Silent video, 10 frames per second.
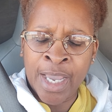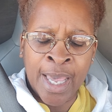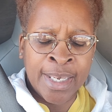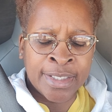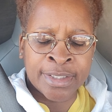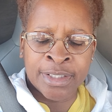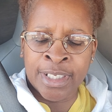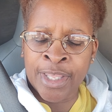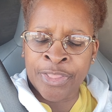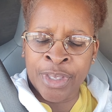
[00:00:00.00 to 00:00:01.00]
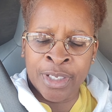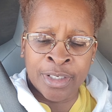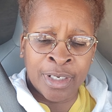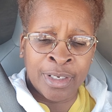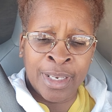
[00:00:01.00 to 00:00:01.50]
i listened to that
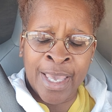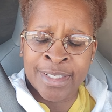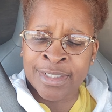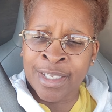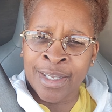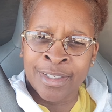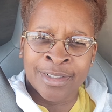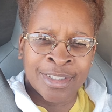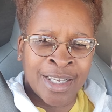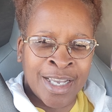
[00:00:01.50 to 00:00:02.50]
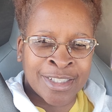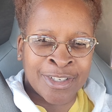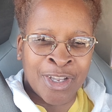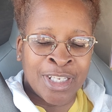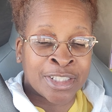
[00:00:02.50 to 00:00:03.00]
thing last night i
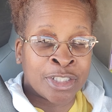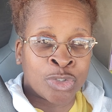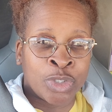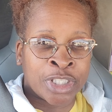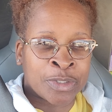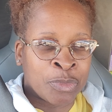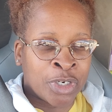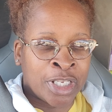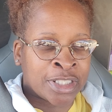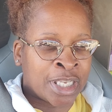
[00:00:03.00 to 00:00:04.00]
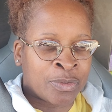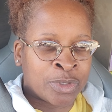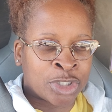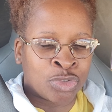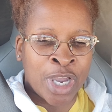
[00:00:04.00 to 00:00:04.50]
started listening to it this morning as i
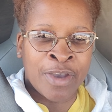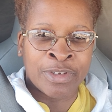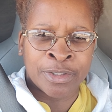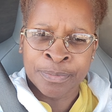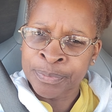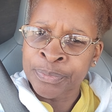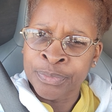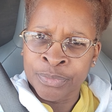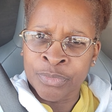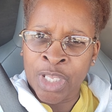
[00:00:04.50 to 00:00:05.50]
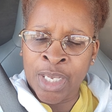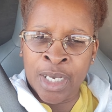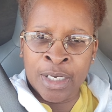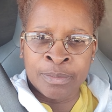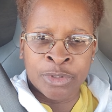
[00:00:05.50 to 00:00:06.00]
was driving
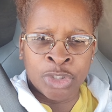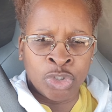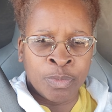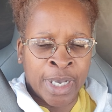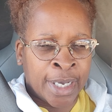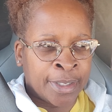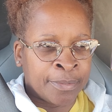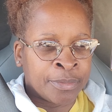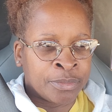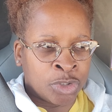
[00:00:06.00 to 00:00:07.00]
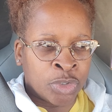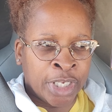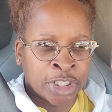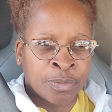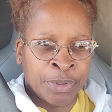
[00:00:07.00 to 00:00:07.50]
um, to do my
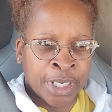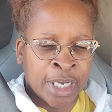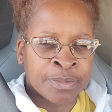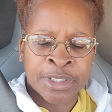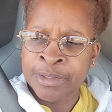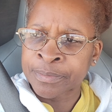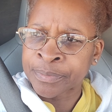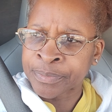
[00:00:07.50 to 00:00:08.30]
donation pickups